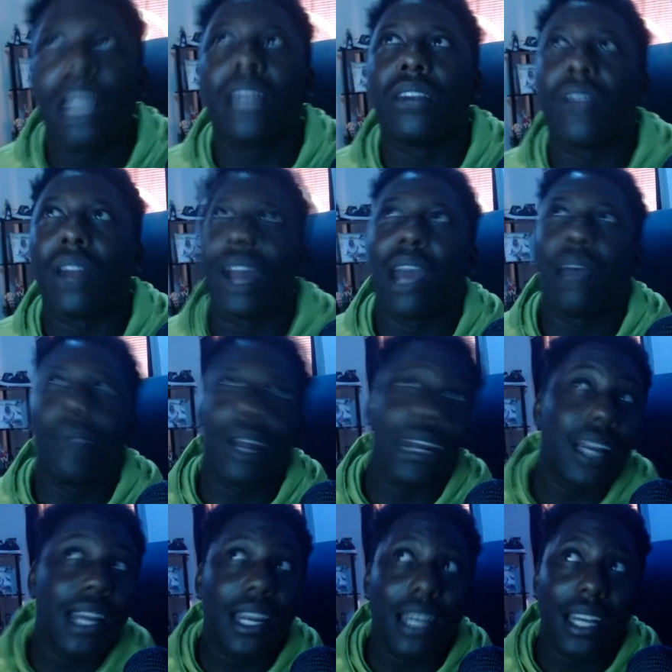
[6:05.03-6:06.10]
do that, but they
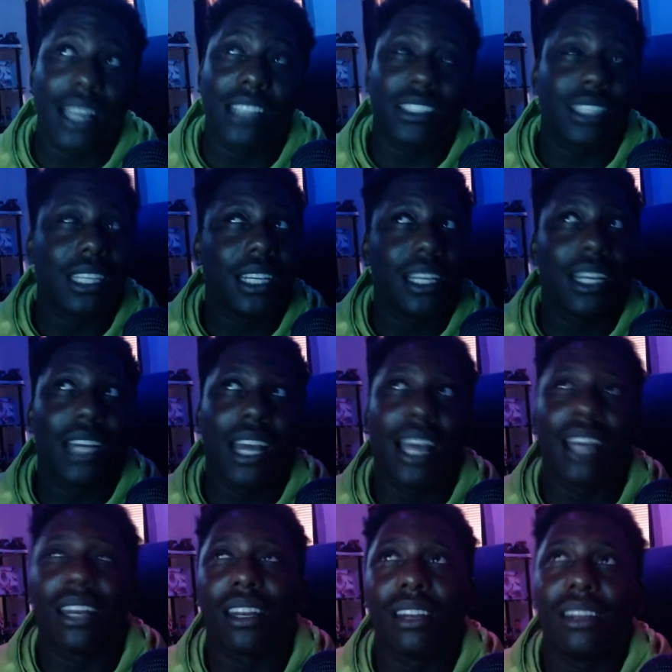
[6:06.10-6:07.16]
did this and they did that,
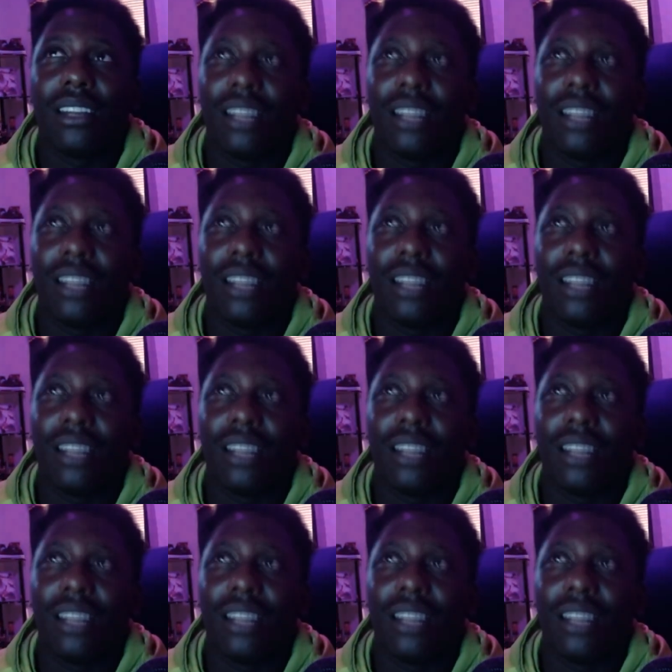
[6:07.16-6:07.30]
and